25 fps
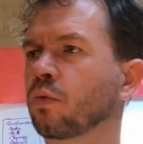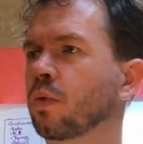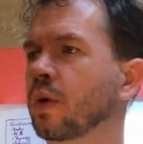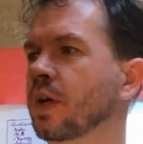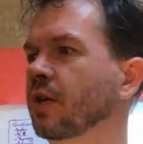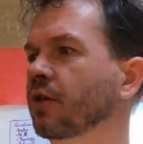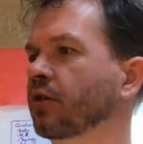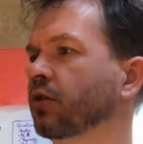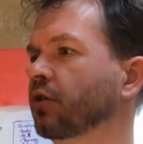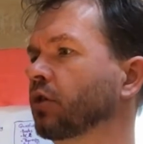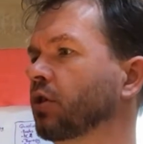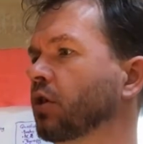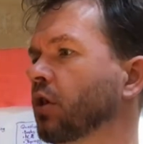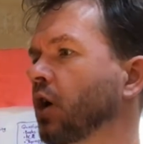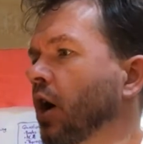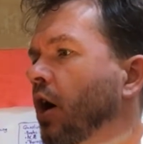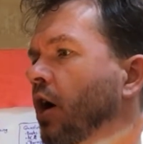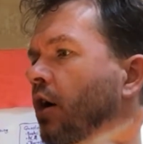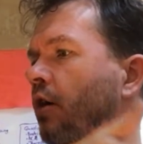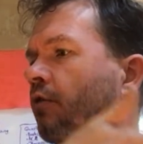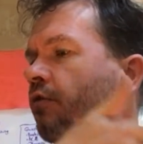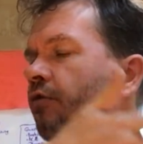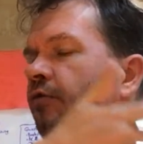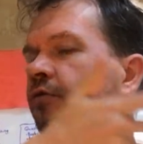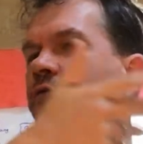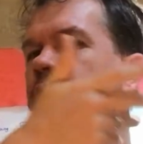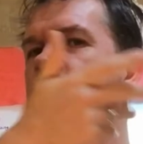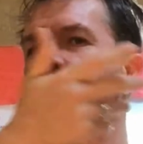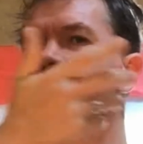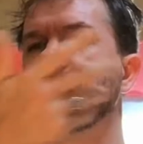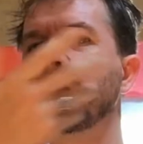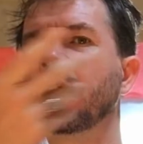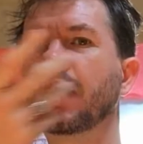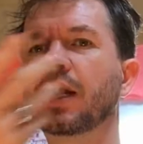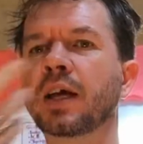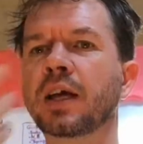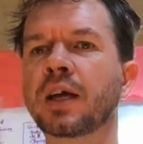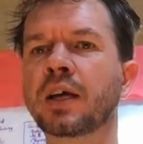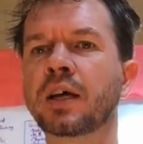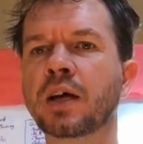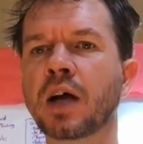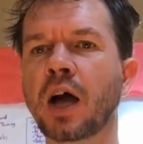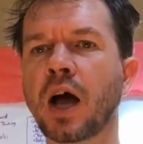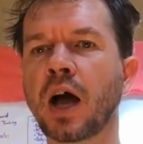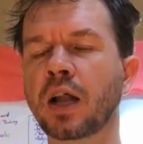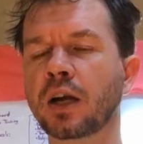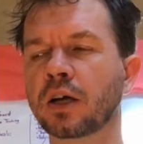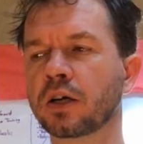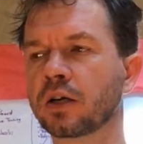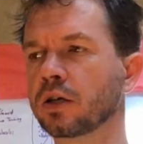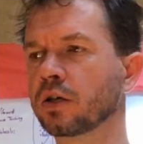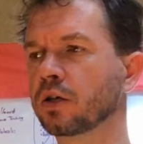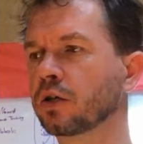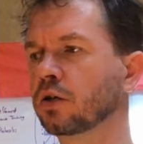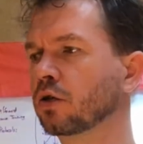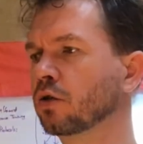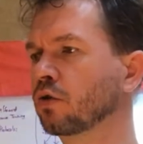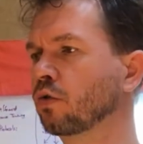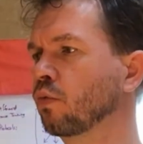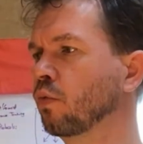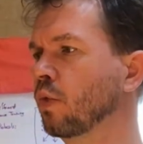We start feeling colors.